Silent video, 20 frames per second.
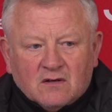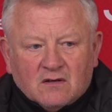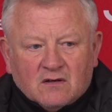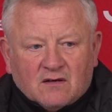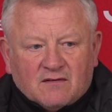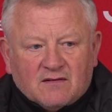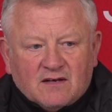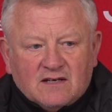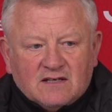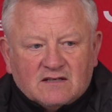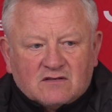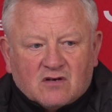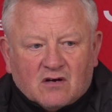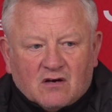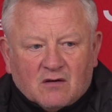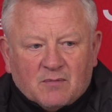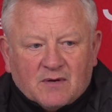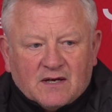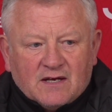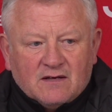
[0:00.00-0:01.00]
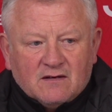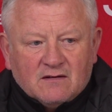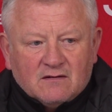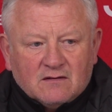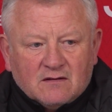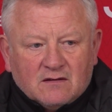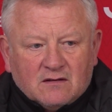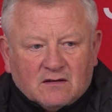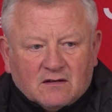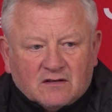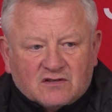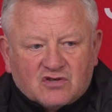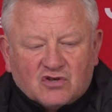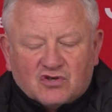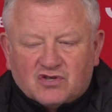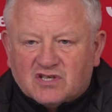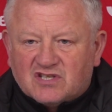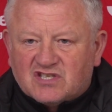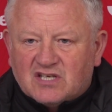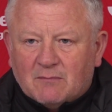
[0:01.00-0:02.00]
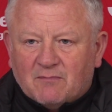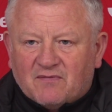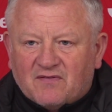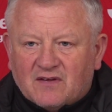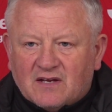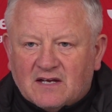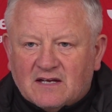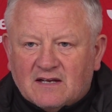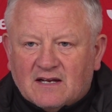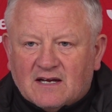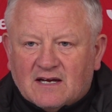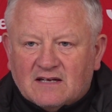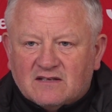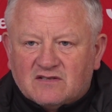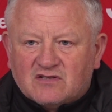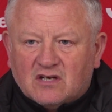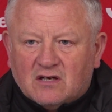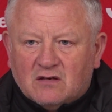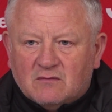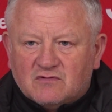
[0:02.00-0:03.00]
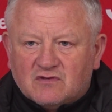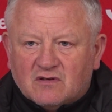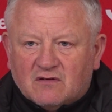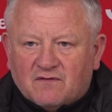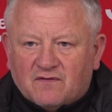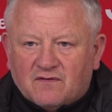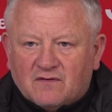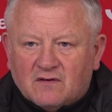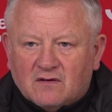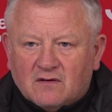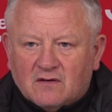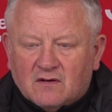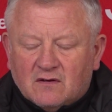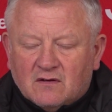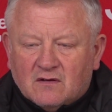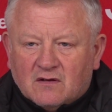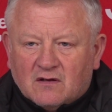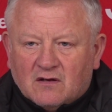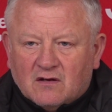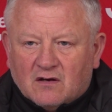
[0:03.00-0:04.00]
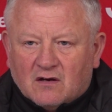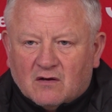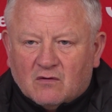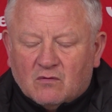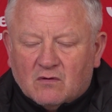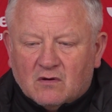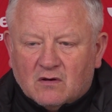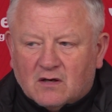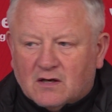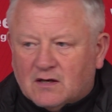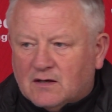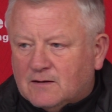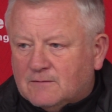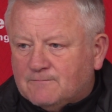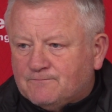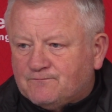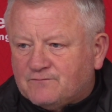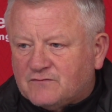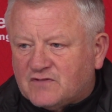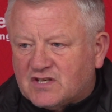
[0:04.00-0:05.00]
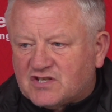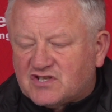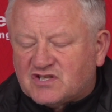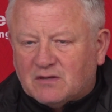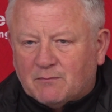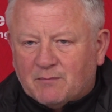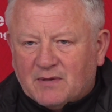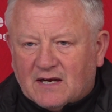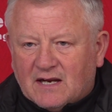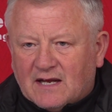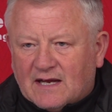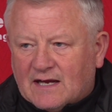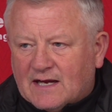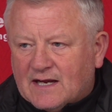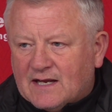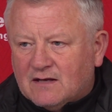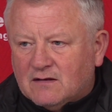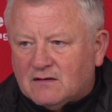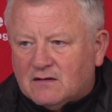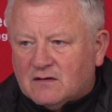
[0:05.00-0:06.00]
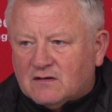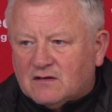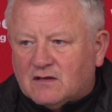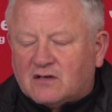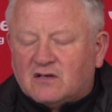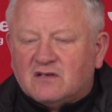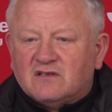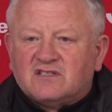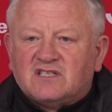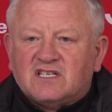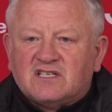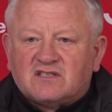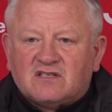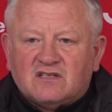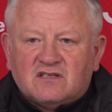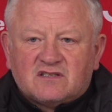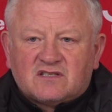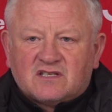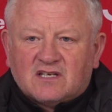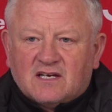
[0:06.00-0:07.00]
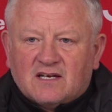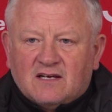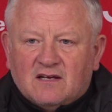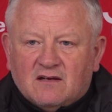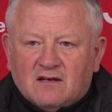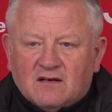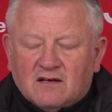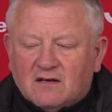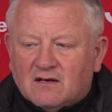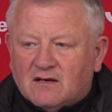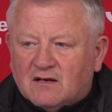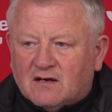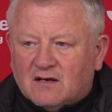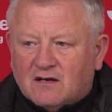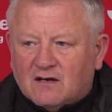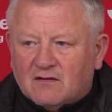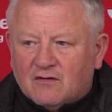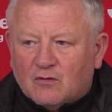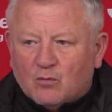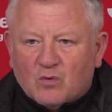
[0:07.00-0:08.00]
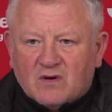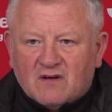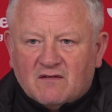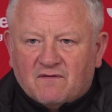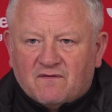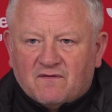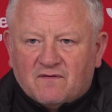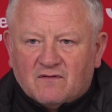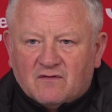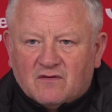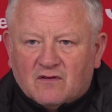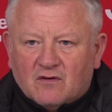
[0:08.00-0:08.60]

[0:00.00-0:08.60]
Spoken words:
I think there's got to be a touch of sympathy in there in terms of, you know, the stability, the consistency that we've